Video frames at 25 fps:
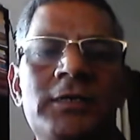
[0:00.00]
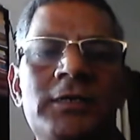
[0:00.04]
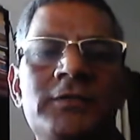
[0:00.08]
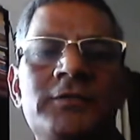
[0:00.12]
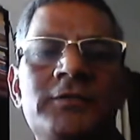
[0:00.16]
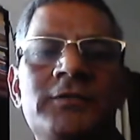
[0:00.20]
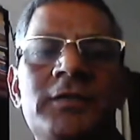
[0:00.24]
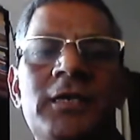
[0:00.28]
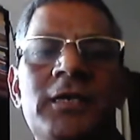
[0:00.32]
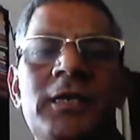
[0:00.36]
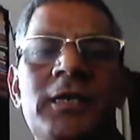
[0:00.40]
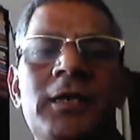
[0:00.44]

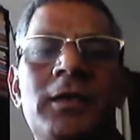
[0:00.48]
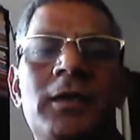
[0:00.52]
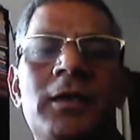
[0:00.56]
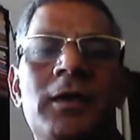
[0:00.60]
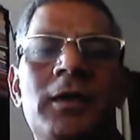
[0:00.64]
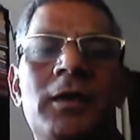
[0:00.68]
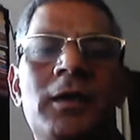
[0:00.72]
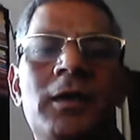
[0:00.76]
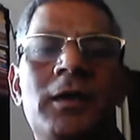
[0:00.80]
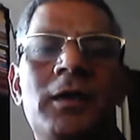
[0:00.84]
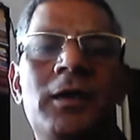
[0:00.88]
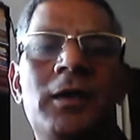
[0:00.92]
say
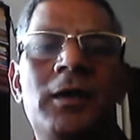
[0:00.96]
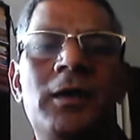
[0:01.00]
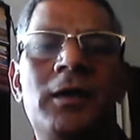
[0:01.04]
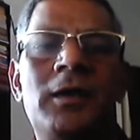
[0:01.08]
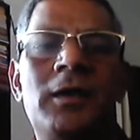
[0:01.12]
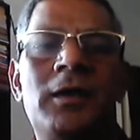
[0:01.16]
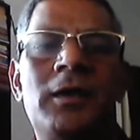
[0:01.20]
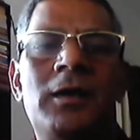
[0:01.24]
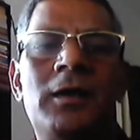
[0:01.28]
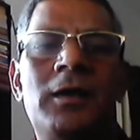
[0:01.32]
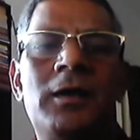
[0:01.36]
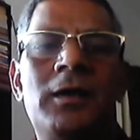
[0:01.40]

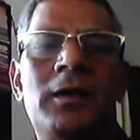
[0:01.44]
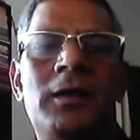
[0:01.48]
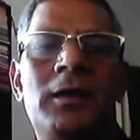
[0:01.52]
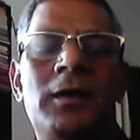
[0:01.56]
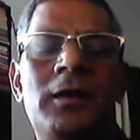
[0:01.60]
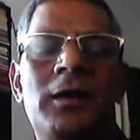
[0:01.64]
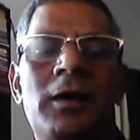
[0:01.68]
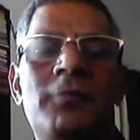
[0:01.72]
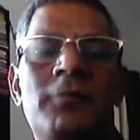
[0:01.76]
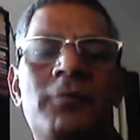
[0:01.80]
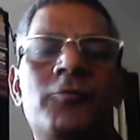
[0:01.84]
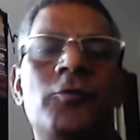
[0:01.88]

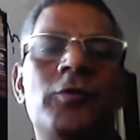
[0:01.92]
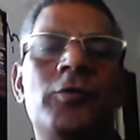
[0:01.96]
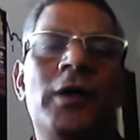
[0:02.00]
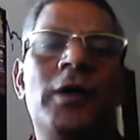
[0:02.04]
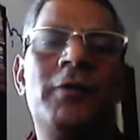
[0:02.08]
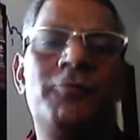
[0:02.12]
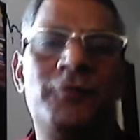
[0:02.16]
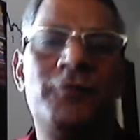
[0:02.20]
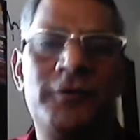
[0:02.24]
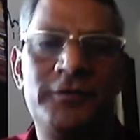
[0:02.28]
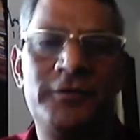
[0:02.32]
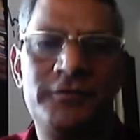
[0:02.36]
a foka,
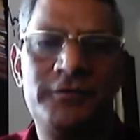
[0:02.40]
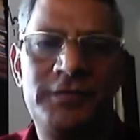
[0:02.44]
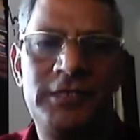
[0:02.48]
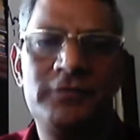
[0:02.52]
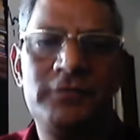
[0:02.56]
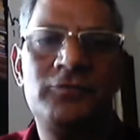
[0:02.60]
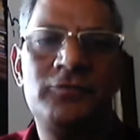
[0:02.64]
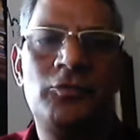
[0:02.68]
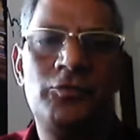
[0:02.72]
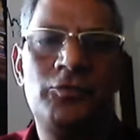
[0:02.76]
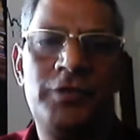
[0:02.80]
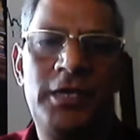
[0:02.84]
for
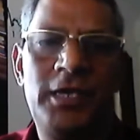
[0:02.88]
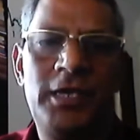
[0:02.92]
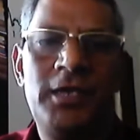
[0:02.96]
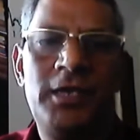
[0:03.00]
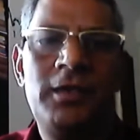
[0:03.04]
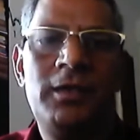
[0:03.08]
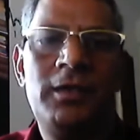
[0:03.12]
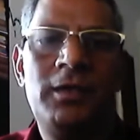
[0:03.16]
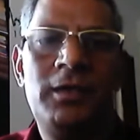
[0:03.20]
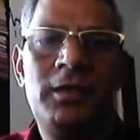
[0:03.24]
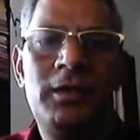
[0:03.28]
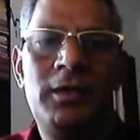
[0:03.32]
instance. Okay.
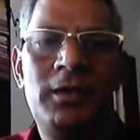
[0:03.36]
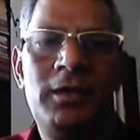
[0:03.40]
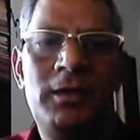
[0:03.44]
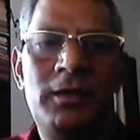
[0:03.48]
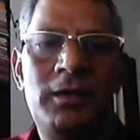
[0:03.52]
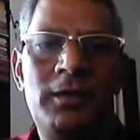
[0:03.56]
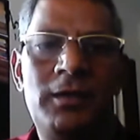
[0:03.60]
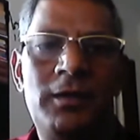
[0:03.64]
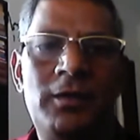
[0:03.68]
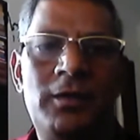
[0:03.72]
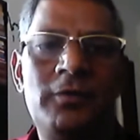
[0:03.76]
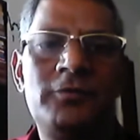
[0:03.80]

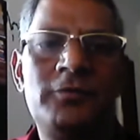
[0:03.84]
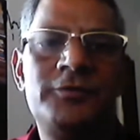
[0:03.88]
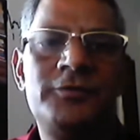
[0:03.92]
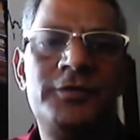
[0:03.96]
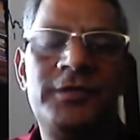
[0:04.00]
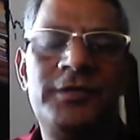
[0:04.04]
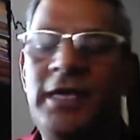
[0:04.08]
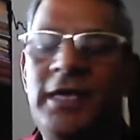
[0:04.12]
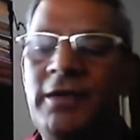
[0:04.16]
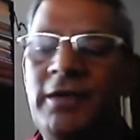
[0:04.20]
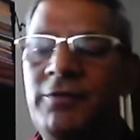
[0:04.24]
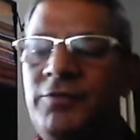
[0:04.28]
No? So
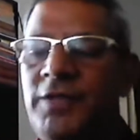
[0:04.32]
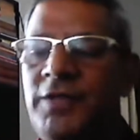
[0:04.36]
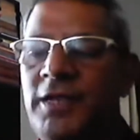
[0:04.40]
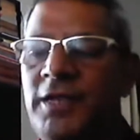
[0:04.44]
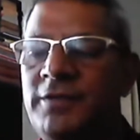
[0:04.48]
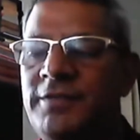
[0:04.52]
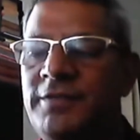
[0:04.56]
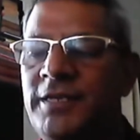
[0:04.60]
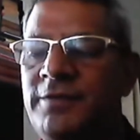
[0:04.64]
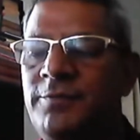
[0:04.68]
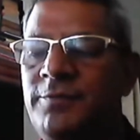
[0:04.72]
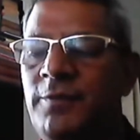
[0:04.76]
there
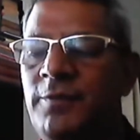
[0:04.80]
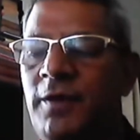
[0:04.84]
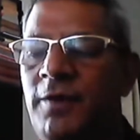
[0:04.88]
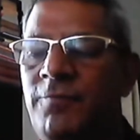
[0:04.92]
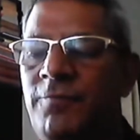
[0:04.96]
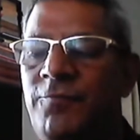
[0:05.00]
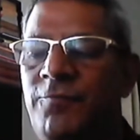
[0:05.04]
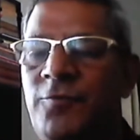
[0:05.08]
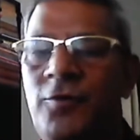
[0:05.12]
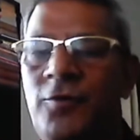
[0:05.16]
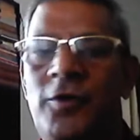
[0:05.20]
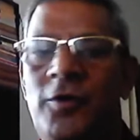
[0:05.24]
that
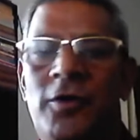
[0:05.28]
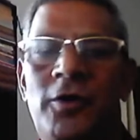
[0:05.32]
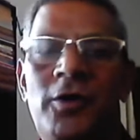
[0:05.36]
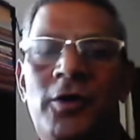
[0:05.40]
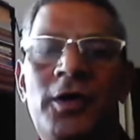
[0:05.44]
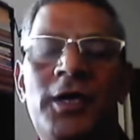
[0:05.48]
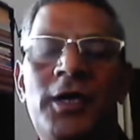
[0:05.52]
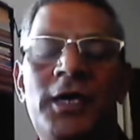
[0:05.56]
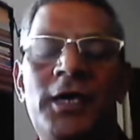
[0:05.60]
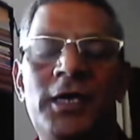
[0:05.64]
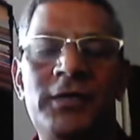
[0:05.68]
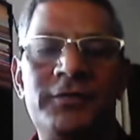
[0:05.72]
for
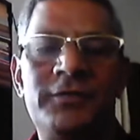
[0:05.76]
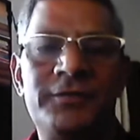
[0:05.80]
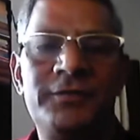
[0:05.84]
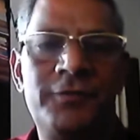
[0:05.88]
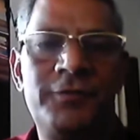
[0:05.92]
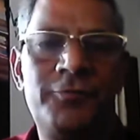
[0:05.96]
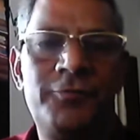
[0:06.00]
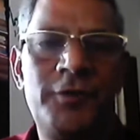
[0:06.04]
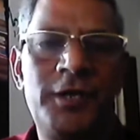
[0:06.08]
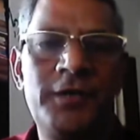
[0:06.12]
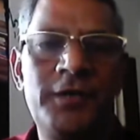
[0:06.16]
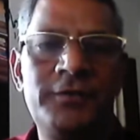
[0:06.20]
is
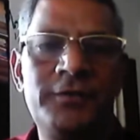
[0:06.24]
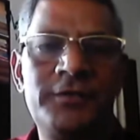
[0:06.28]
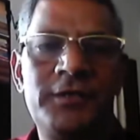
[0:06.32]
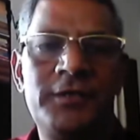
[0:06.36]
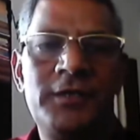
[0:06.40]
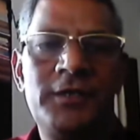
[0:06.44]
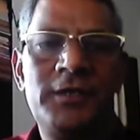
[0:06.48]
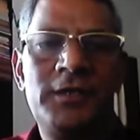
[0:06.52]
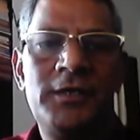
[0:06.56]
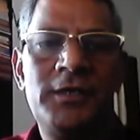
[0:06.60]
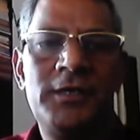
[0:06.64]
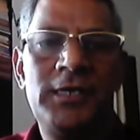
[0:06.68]
different.
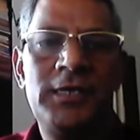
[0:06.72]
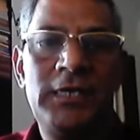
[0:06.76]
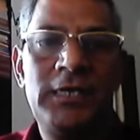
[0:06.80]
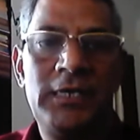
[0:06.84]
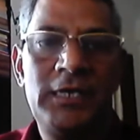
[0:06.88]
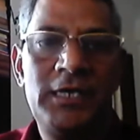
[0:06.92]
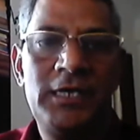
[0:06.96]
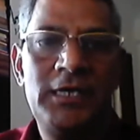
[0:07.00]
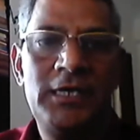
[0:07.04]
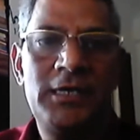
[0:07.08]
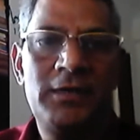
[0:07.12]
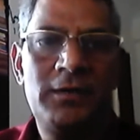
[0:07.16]

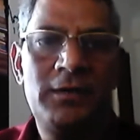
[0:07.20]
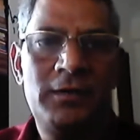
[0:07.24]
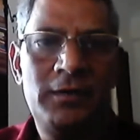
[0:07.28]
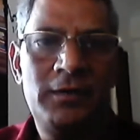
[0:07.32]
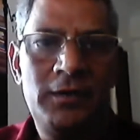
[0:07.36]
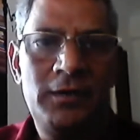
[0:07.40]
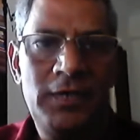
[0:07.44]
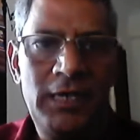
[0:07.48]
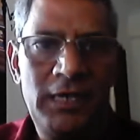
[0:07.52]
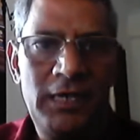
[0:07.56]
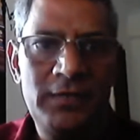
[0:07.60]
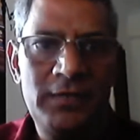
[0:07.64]

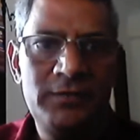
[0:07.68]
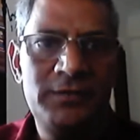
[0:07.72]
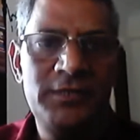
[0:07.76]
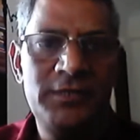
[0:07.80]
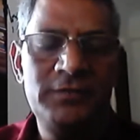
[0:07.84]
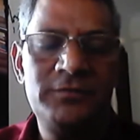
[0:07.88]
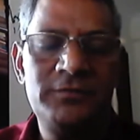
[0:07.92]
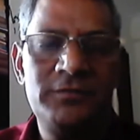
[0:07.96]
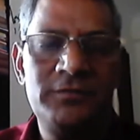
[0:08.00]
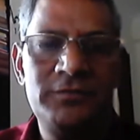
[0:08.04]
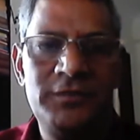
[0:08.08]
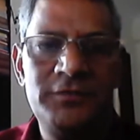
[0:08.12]
And
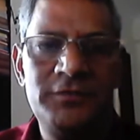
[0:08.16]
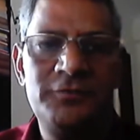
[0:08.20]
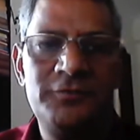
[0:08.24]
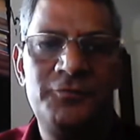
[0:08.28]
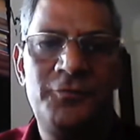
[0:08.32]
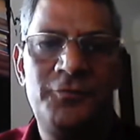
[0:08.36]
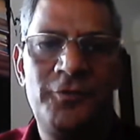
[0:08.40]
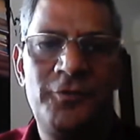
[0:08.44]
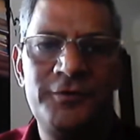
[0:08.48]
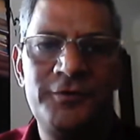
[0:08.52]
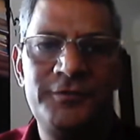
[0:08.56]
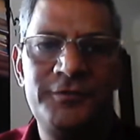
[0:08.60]
this
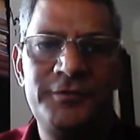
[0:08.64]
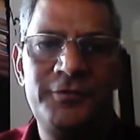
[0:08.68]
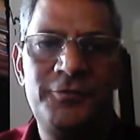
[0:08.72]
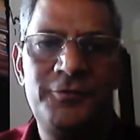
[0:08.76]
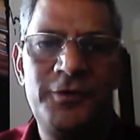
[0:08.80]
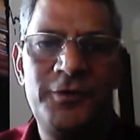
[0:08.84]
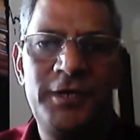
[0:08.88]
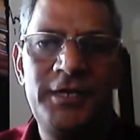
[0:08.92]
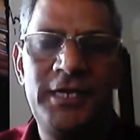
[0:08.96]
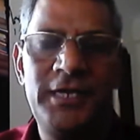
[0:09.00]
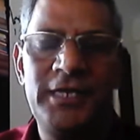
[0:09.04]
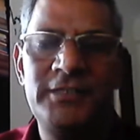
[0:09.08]
for is
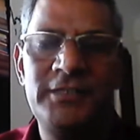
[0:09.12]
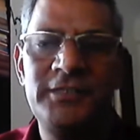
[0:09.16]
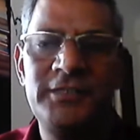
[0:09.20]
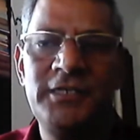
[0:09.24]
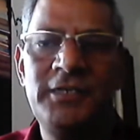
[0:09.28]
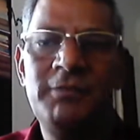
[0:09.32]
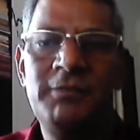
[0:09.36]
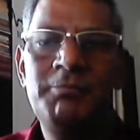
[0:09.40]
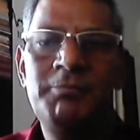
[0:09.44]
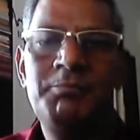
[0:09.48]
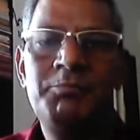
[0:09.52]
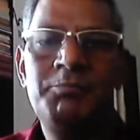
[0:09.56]
different as
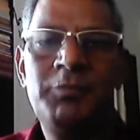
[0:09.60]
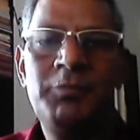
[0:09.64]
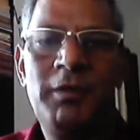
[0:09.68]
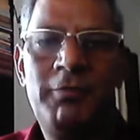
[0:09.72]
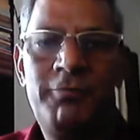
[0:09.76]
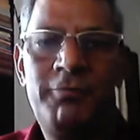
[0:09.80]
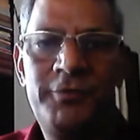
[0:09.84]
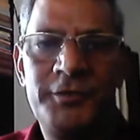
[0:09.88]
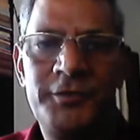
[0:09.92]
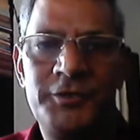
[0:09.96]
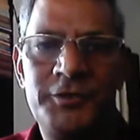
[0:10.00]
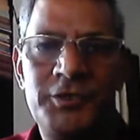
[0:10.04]
in
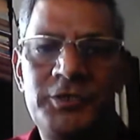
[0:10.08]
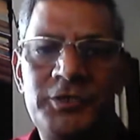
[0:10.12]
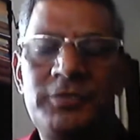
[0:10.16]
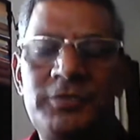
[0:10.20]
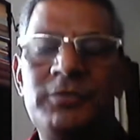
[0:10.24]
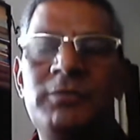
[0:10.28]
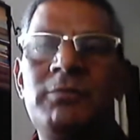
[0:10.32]
fish